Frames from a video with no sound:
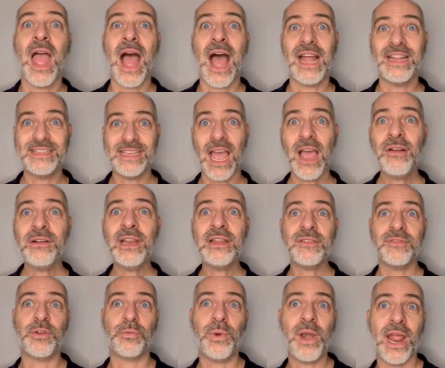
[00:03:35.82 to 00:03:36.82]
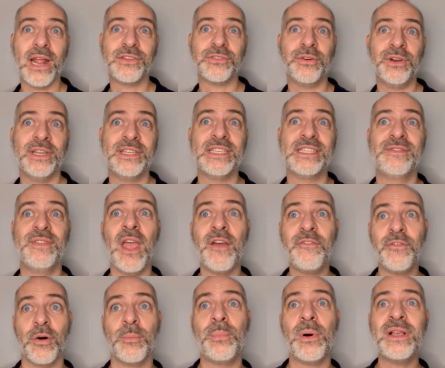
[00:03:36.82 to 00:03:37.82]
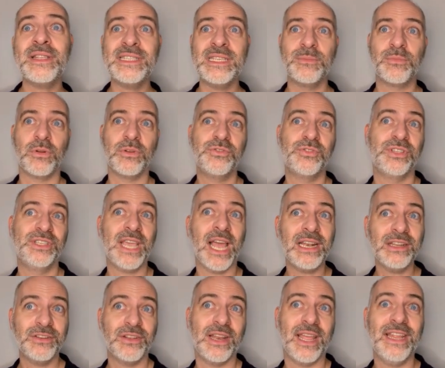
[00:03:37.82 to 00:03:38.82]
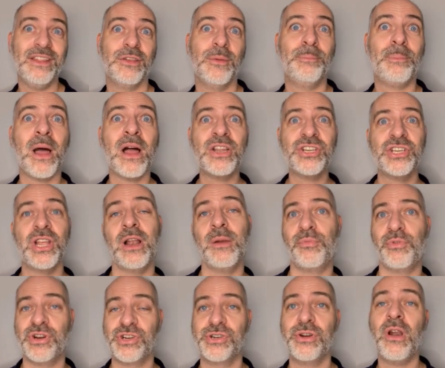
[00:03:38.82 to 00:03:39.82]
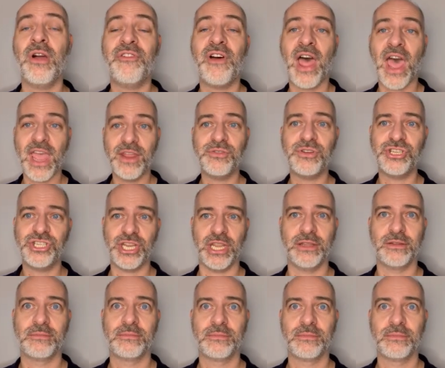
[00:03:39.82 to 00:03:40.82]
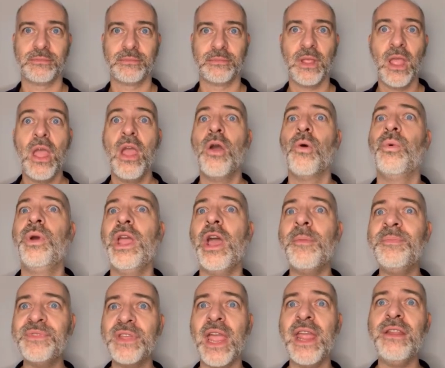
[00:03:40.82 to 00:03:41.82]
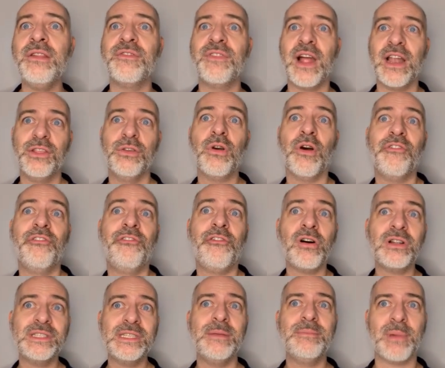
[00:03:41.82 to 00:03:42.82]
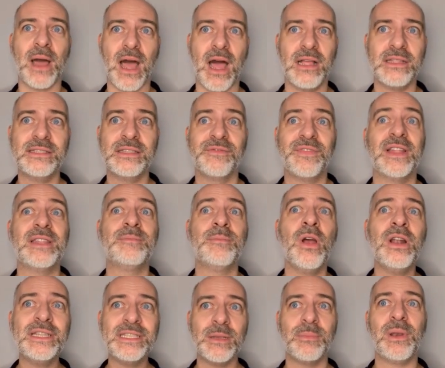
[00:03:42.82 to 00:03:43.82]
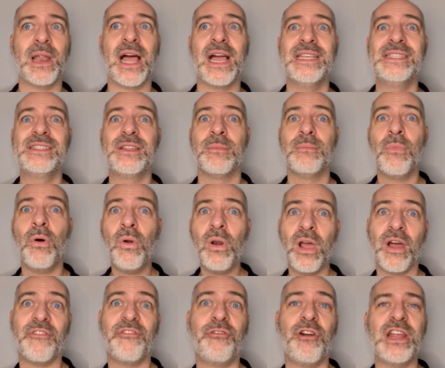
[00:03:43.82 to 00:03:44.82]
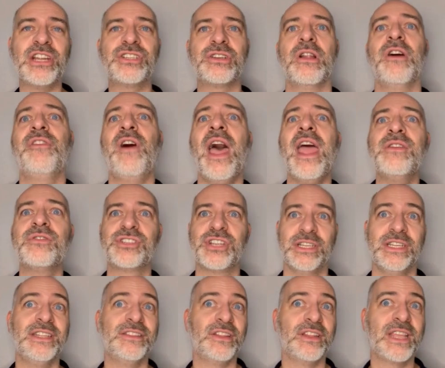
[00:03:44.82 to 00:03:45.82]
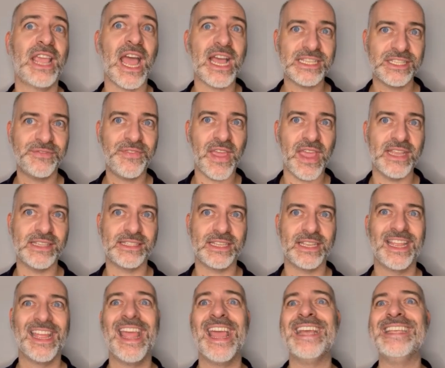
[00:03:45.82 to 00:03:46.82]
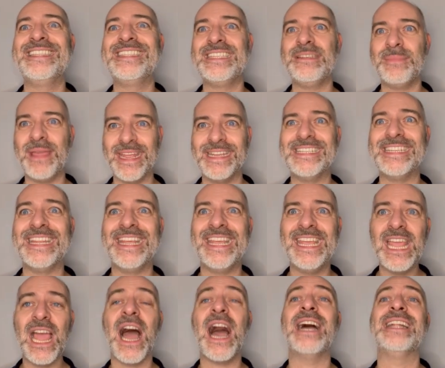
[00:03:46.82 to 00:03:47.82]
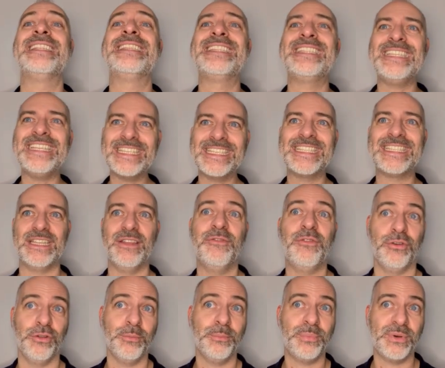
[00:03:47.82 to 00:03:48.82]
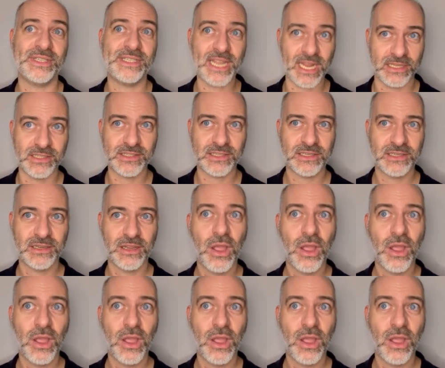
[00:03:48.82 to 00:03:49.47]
At the outlet of the reactor, it is therefore possible to calculate the partial pressure of hydrogen. We obtain a value of 40 bars that multiplies the molar fraction of hydrogen in the gas phase, estimated here at 60 volume percent,